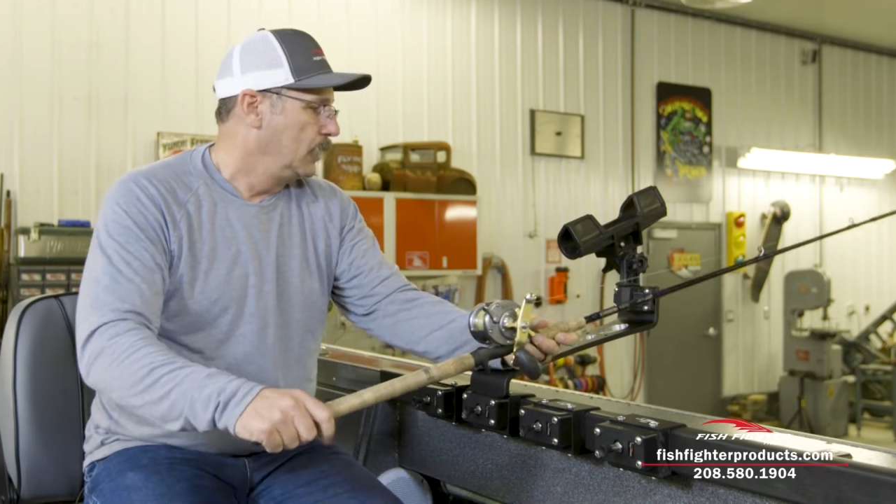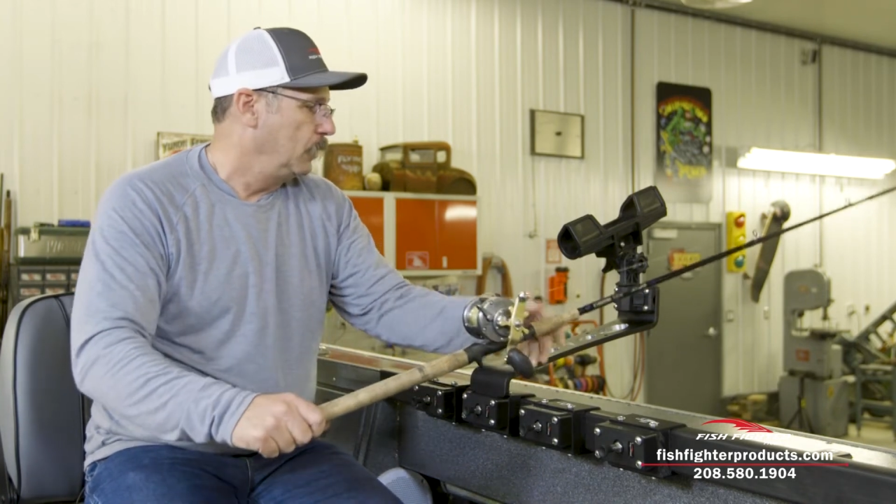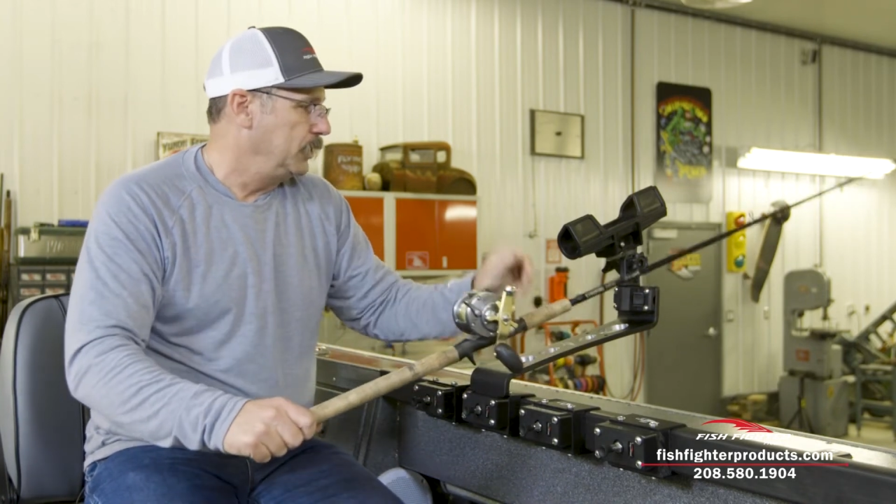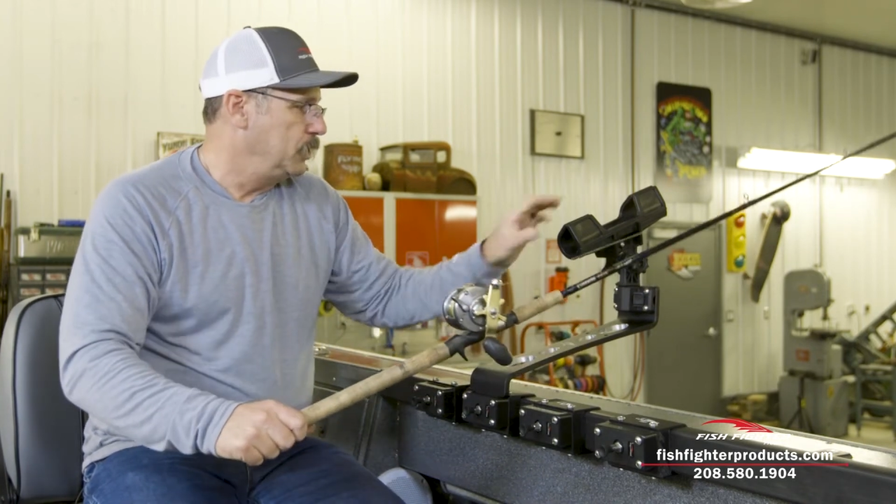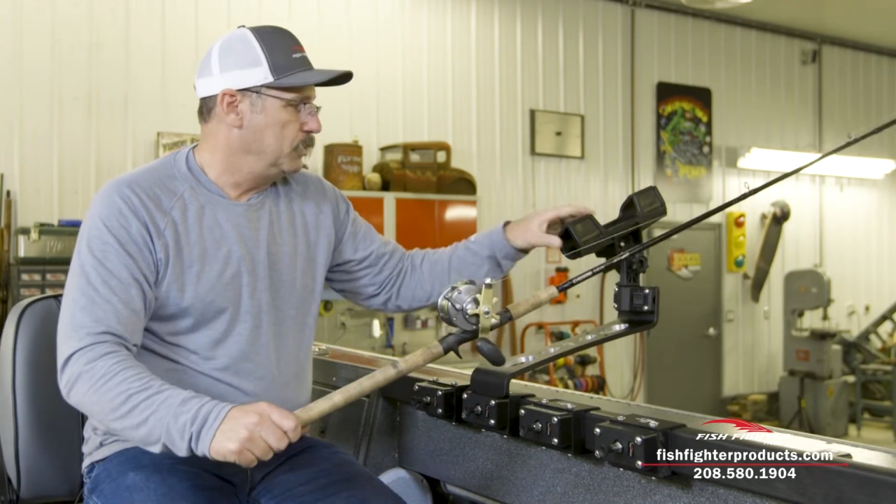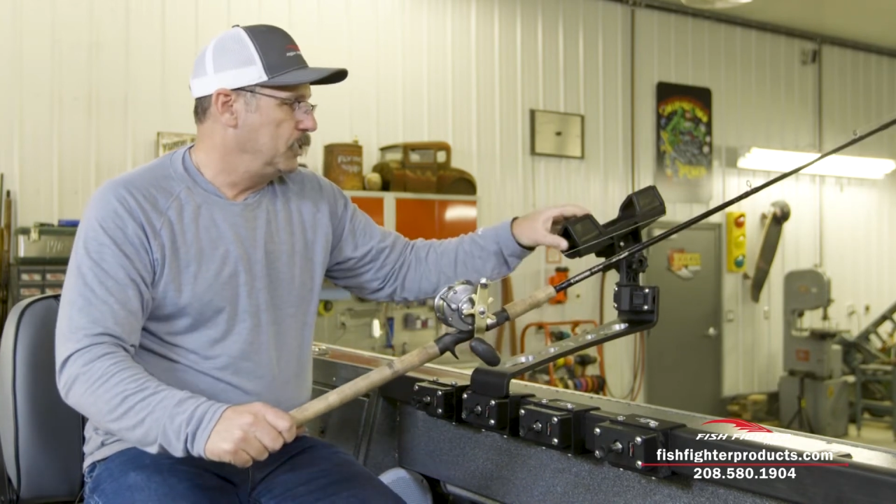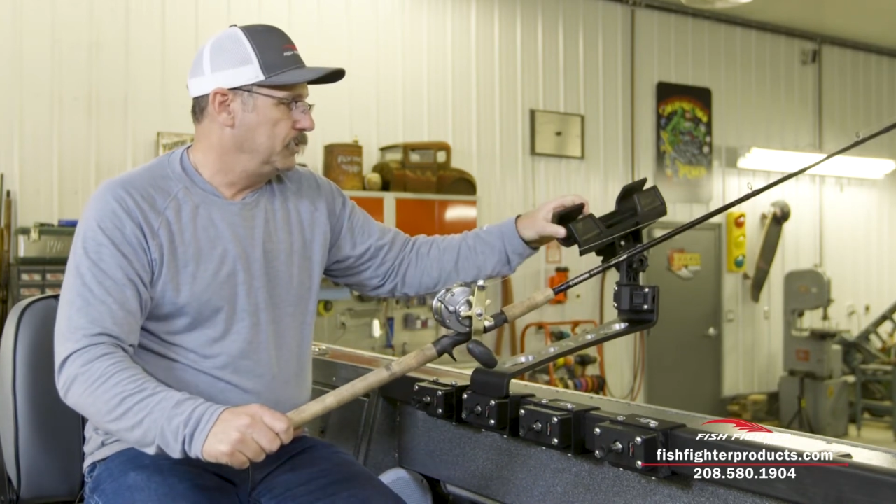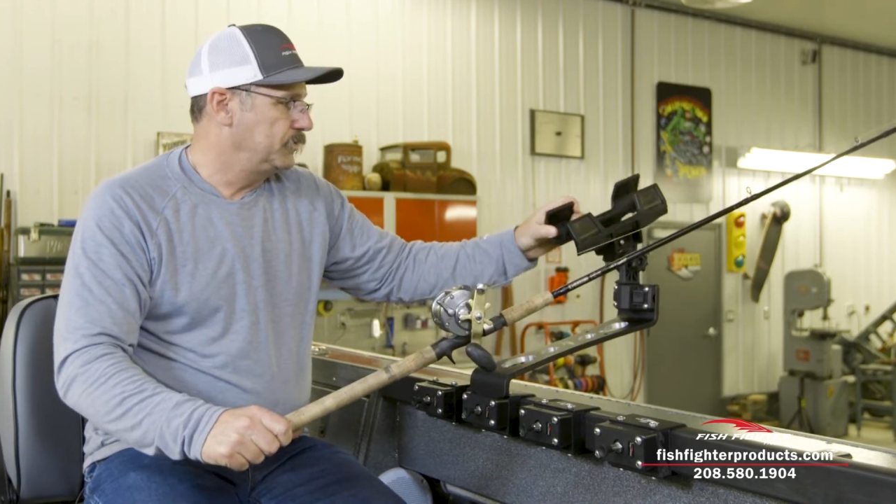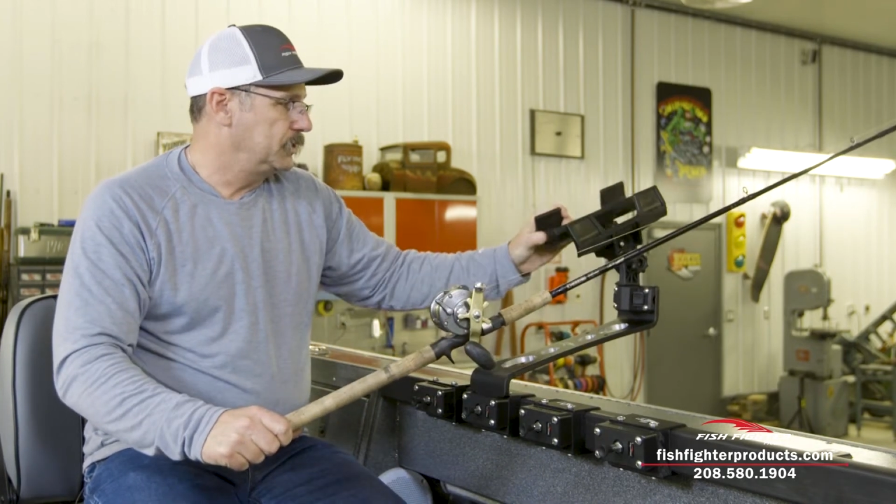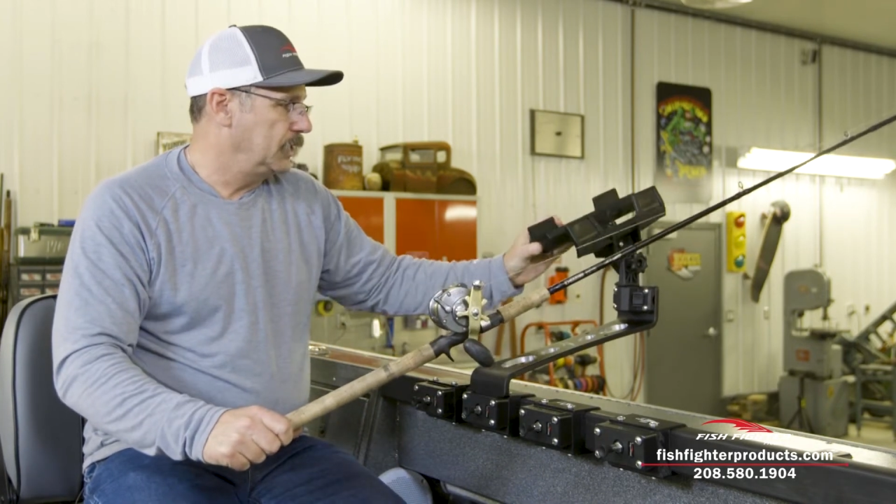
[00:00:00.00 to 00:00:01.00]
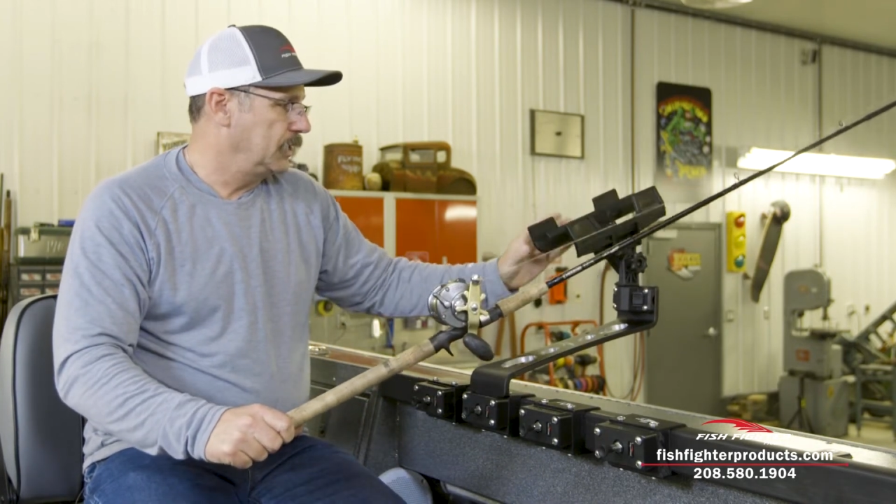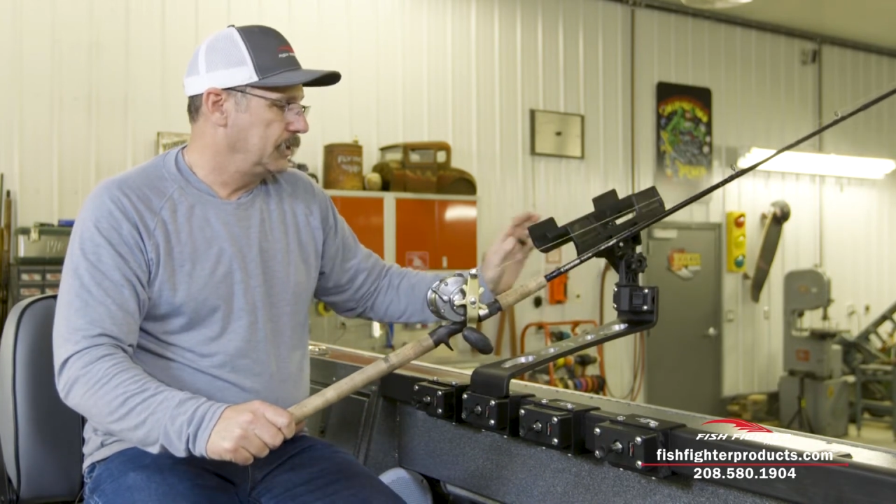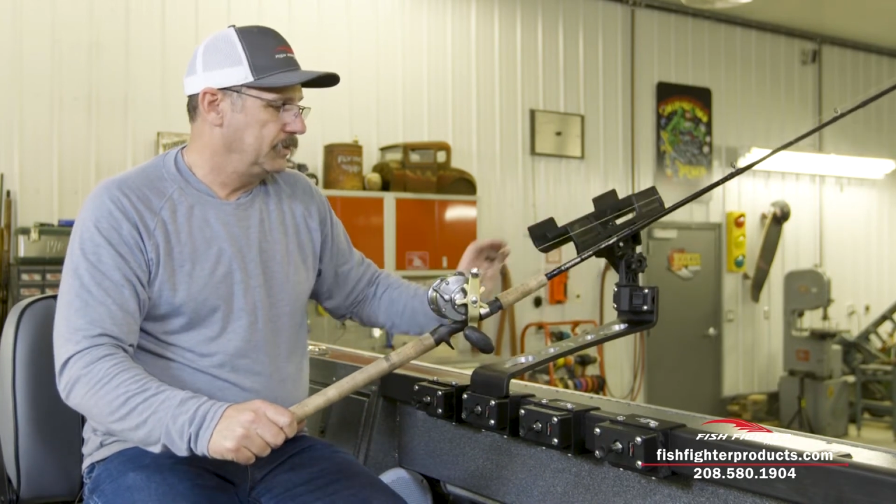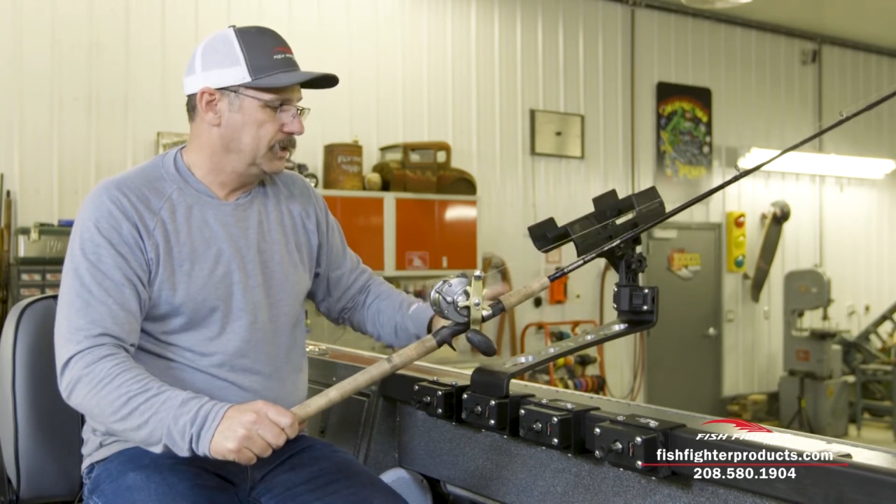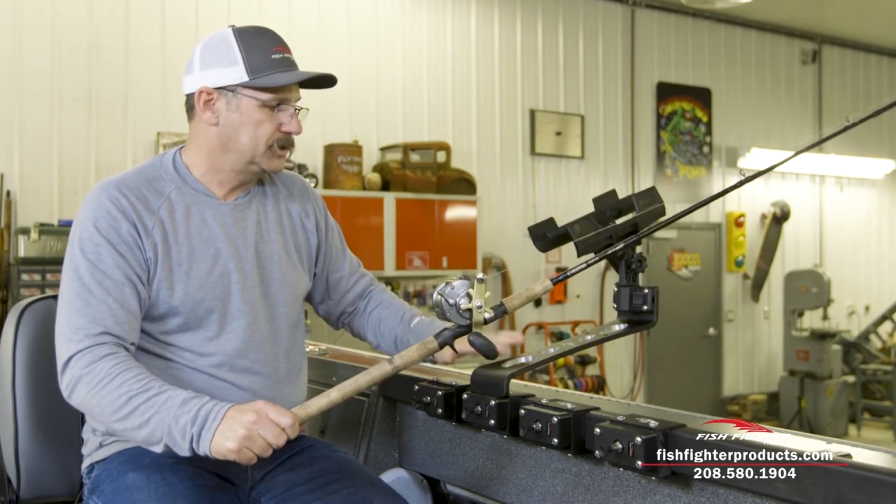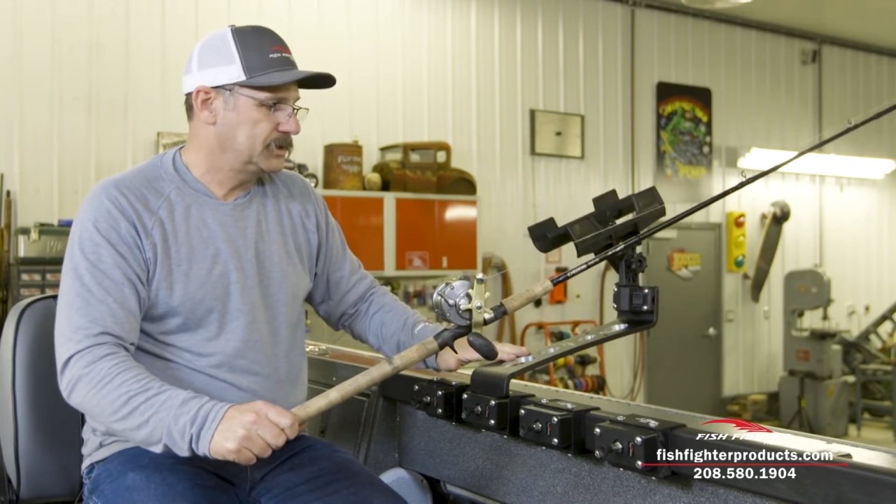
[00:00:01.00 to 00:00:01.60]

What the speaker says: When you move to this